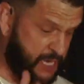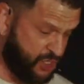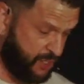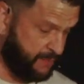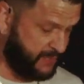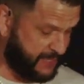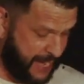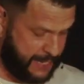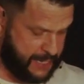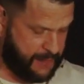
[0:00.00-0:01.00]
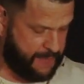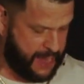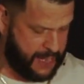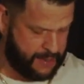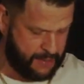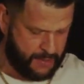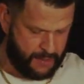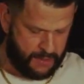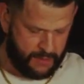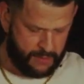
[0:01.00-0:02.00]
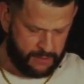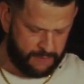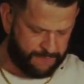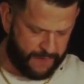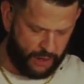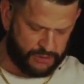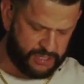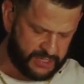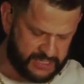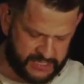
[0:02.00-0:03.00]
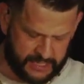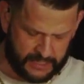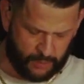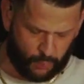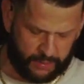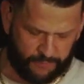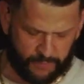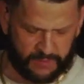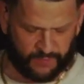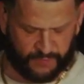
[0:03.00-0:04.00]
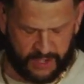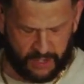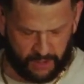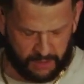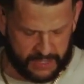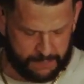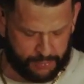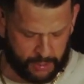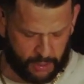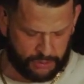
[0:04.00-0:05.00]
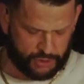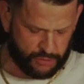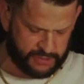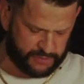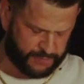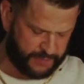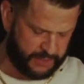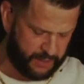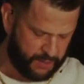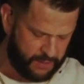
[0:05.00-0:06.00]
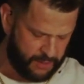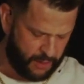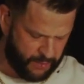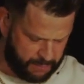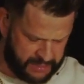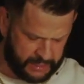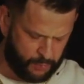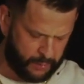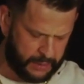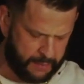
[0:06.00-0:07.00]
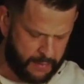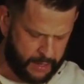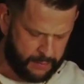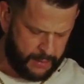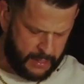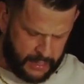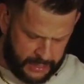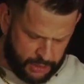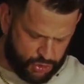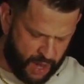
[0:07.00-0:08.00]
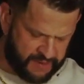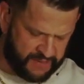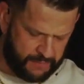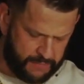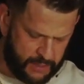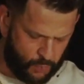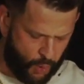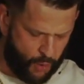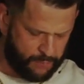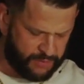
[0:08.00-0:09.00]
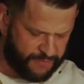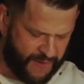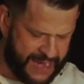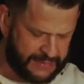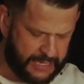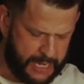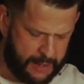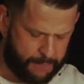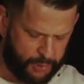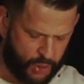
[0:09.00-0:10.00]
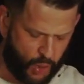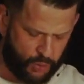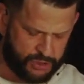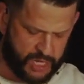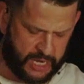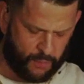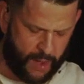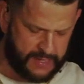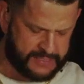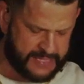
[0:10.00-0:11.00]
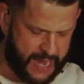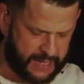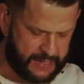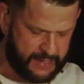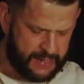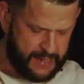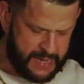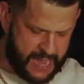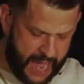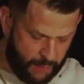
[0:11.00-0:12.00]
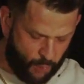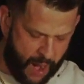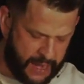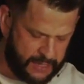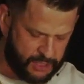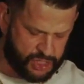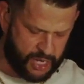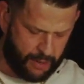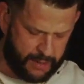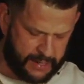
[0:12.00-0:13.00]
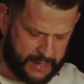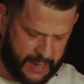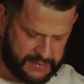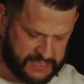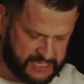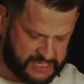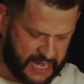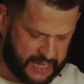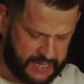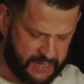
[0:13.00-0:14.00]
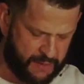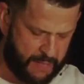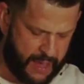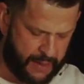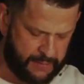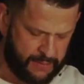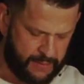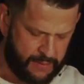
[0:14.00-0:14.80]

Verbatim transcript: Egypt, second in command. And Pharaoh took a signet ring from his finger and he put it on Joseph's finger, on the pinky ring. Amen. He dressed him in robes of fine linen and put gold chain around his neck. He had him ride in a chariot as his second in command.